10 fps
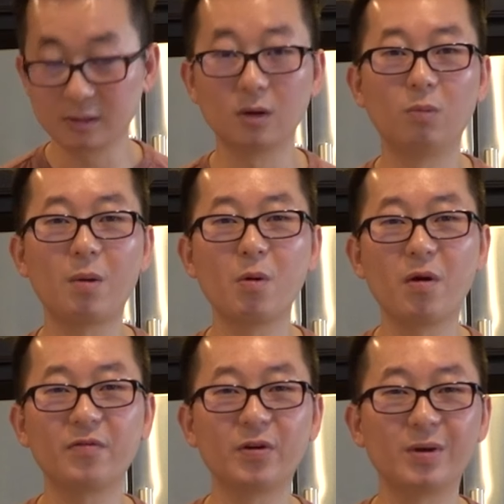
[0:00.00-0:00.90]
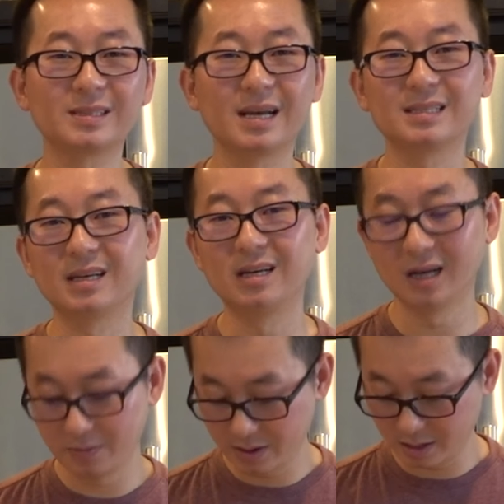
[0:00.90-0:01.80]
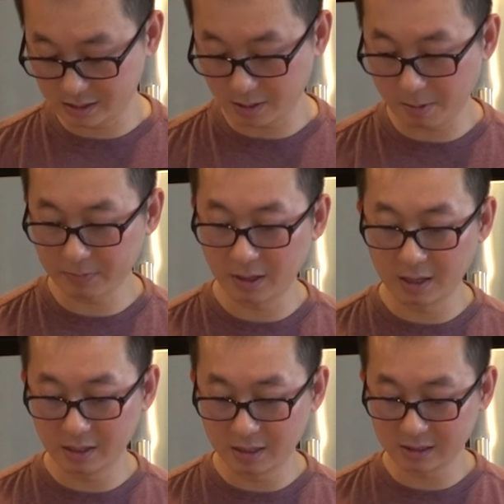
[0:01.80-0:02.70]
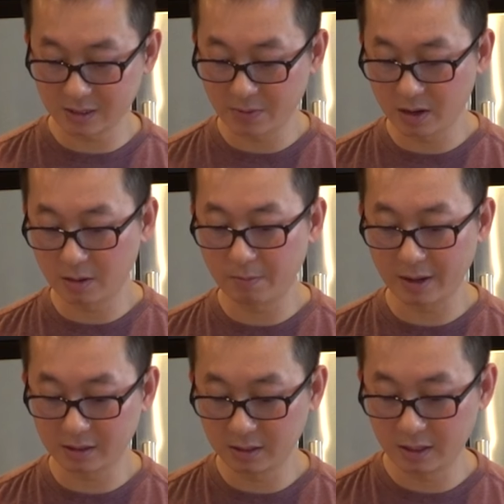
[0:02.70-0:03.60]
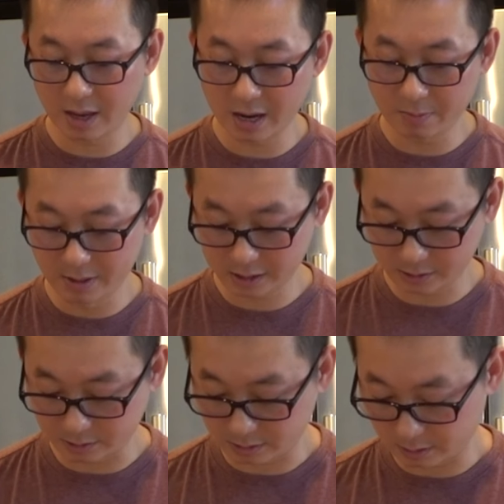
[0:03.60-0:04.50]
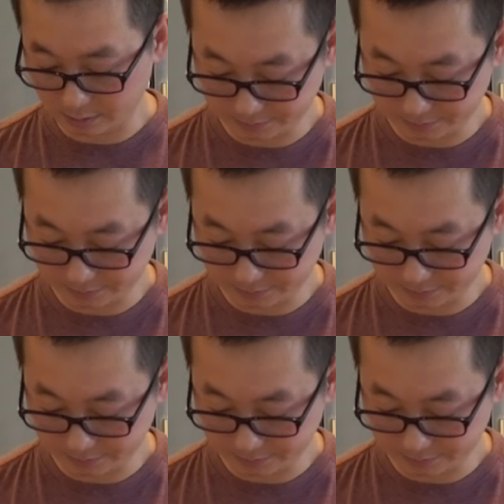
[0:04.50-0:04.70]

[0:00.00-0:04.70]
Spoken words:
So while we wait for the rice cake to cook, we're gonna chop up the onions and we're gonna make the egg mixture.